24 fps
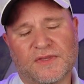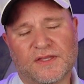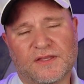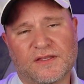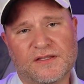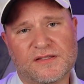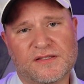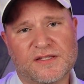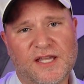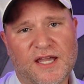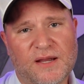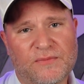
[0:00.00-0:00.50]

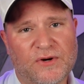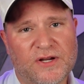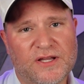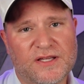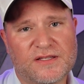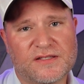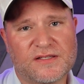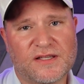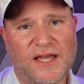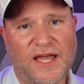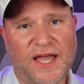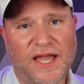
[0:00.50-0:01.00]
this camera
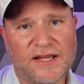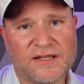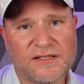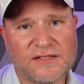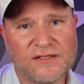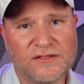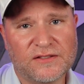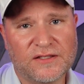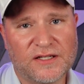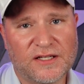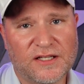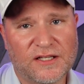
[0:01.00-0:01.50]
is
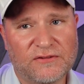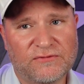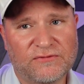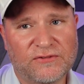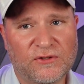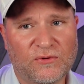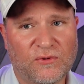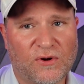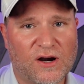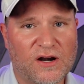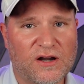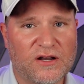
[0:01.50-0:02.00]
excellent if
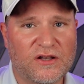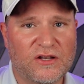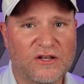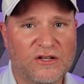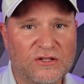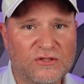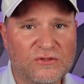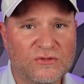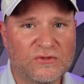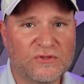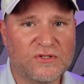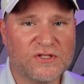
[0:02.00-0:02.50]
you are
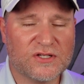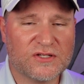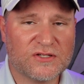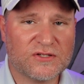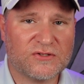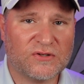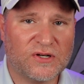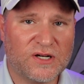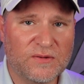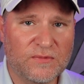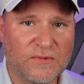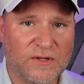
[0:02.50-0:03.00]
new to
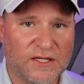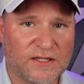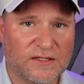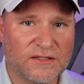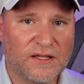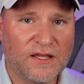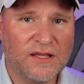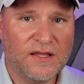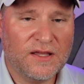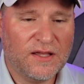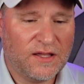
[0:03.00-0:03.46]
streaming,